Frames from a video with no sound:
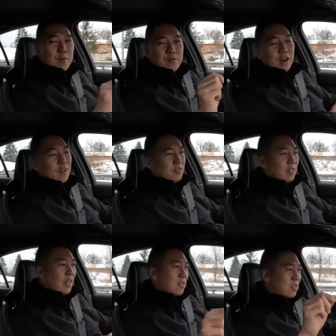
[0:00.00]
M5
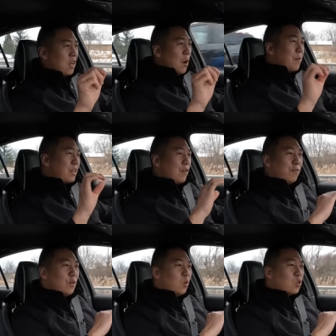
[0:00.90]
CS. But they
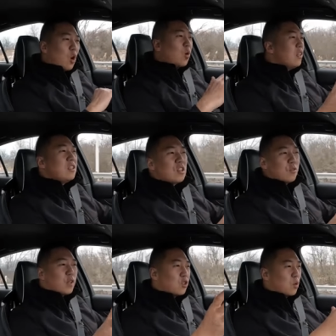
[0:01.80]
feel totally
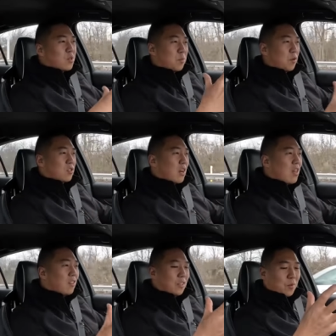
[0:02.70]
different in terms of
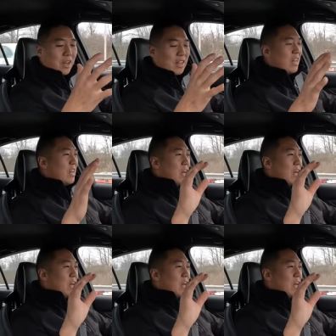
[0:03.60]
personality, right?